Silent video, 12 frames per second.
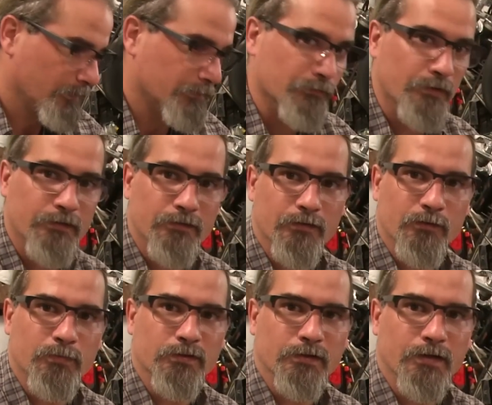get the rest of this
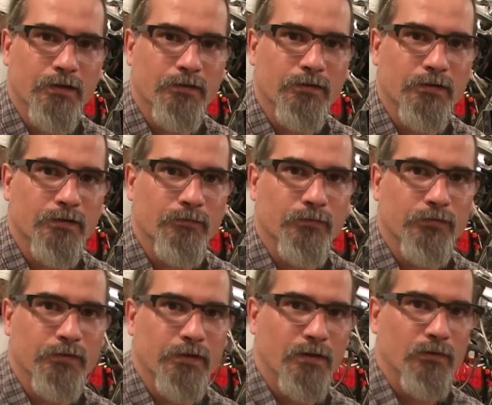put together and we'll
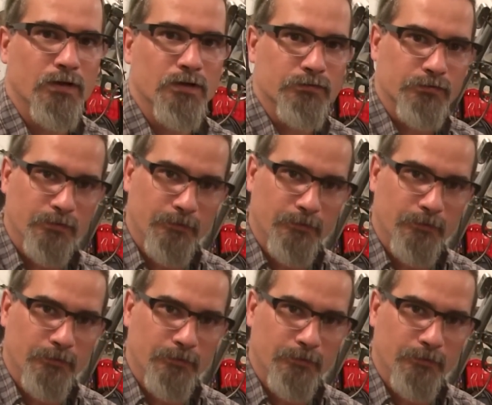see how it goes.